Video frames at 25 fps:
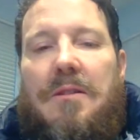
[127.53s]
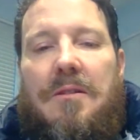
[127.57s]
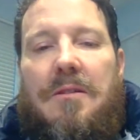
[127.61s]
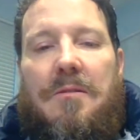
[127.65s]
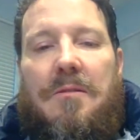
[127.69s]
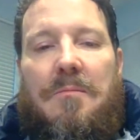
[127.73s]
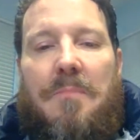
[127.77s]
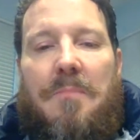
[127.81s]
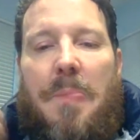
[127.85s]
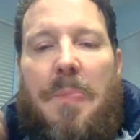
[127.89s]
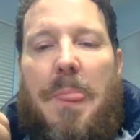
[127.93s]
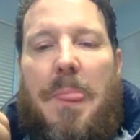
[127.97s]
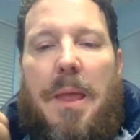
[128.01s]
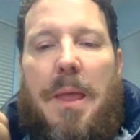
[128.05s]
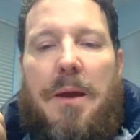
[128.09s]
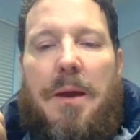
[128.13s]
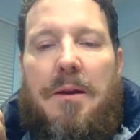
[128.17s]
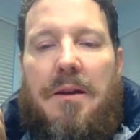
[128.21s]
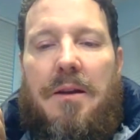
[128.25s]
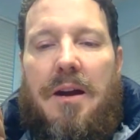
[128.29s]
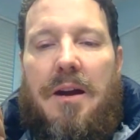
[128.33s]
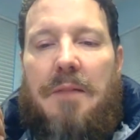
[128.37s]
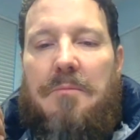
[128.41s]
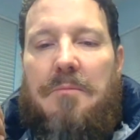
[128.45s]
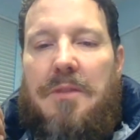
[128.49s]

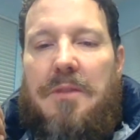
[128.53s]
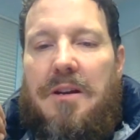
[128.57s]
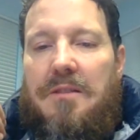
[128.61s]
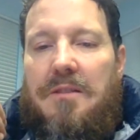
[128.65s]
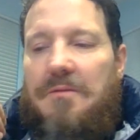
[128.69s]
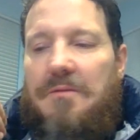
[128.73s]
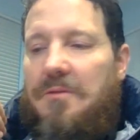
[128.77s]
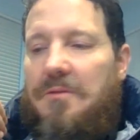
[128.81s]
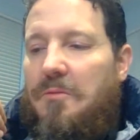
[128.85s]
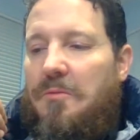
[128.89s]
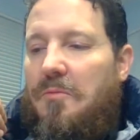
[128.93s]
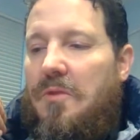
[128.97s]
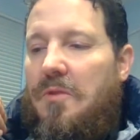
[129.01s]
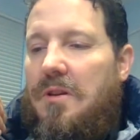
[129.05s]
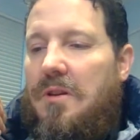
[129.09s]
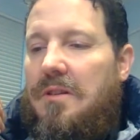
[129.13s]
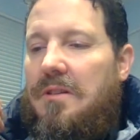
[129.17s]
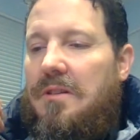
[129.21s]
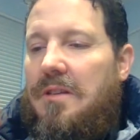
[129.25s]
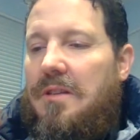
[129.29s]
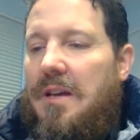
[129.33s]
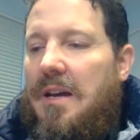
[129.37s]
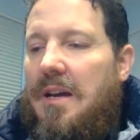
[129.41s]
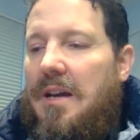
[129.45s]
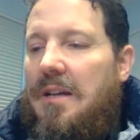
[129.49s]
I'm kind of the
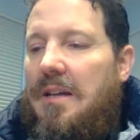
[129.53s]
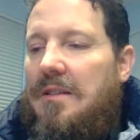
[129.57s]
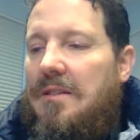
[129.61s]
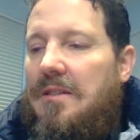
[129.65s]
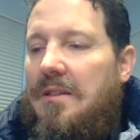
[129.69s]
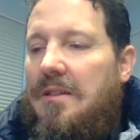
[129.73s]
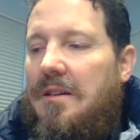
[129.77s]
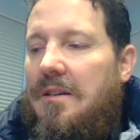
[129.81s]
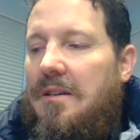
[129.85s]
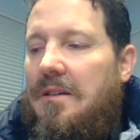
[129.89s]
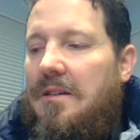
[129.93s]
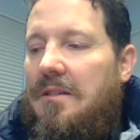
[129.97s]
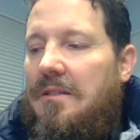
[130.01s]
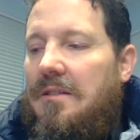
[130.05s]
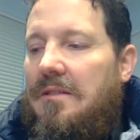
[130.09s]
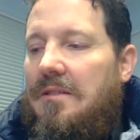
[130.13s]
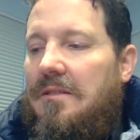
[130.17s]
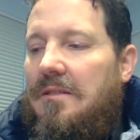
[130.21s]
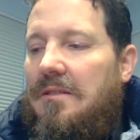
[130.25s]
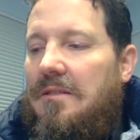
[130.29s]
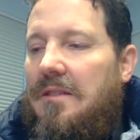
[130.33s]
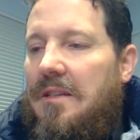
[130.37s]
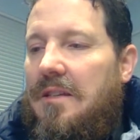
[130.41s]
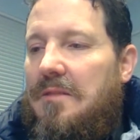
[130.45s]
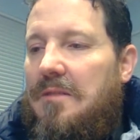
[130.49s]
one that
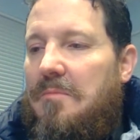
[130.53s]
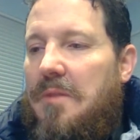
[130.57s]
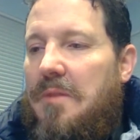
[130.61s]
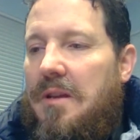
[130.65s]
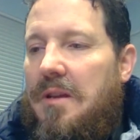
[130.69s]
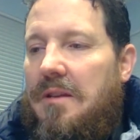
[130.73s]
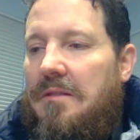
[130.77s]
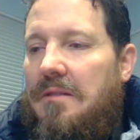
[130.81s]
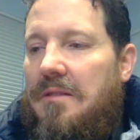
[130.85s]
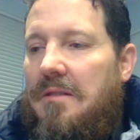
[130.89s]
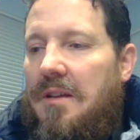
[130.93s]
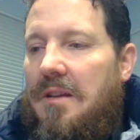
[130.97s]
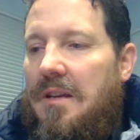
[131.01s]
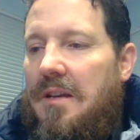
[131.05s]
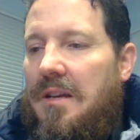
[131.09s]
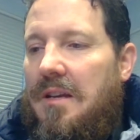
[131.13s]
has been,